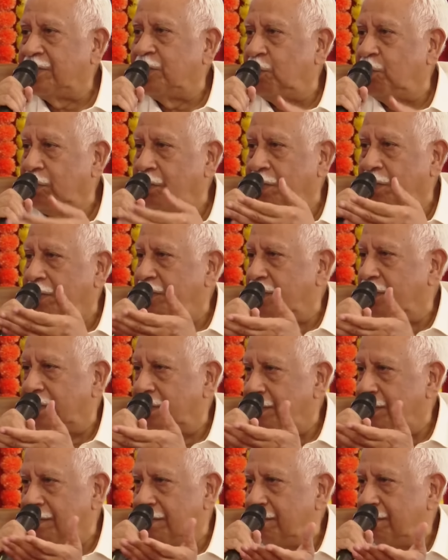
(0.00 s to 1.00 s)
You know, you have
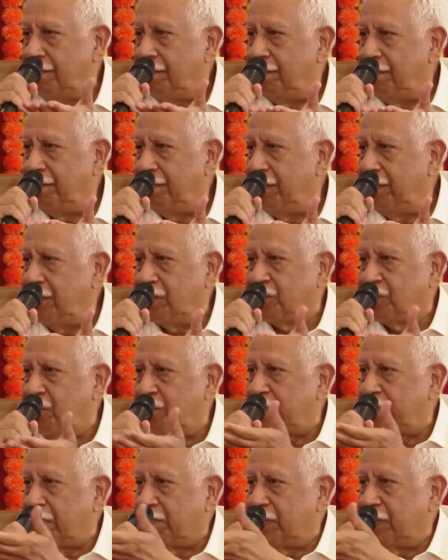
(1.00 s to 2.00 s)
the Ministry
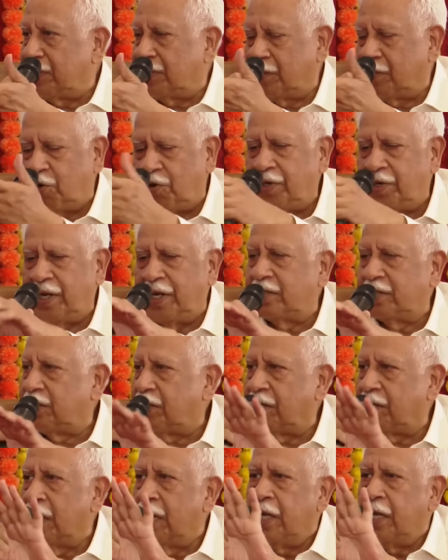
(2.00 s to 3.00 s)
of Public Security,
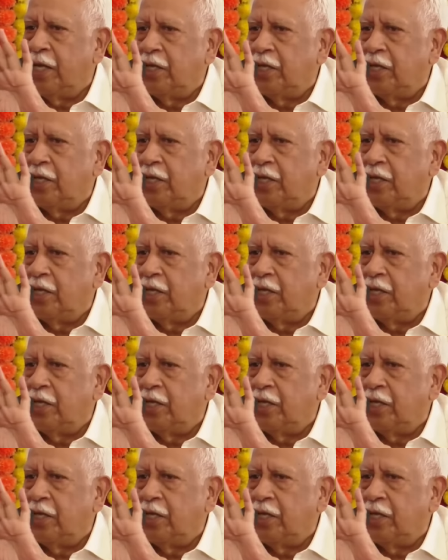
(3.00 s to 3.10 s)
etc.